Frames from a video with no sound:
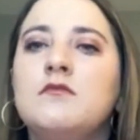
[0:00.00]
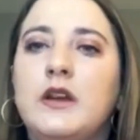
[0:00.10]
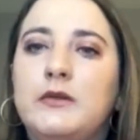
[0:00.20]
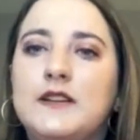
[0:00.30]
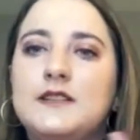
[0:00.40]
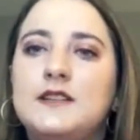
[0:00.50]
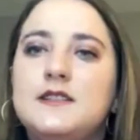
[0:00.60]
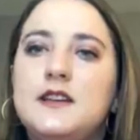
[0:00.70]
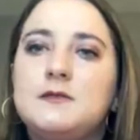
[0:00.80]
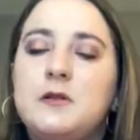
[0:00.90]
like
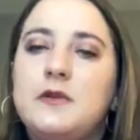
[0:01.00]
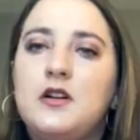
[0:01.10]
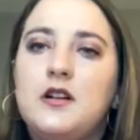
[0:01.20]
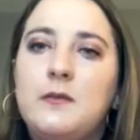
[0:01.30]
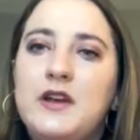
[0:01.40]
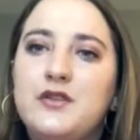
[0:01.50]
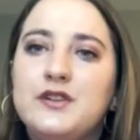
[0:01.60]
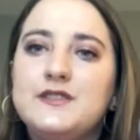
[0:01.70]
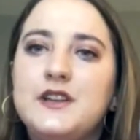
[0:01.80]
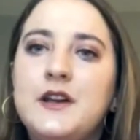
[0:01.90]
residency is what we call it at my
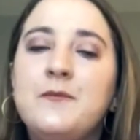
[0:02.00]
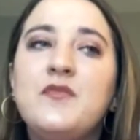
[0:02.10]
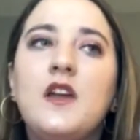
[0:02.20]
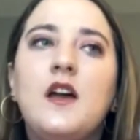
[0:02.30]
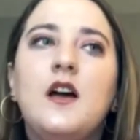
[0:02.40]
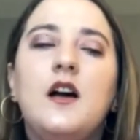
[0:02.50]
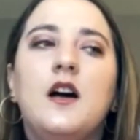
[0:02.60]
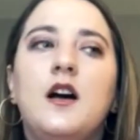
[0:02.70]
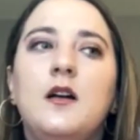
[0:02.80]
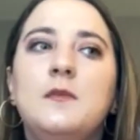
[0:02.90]
university.
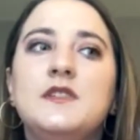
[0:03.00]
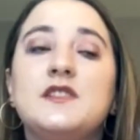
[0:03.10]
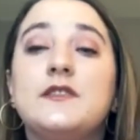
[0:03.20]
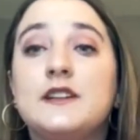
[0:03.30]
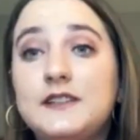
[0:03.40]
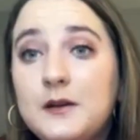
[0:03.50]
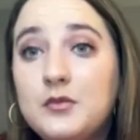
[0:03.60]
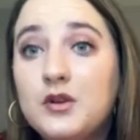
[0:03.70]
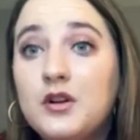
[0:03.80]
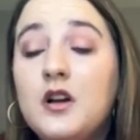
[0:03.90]
So for
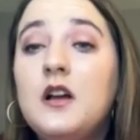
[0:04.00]
example,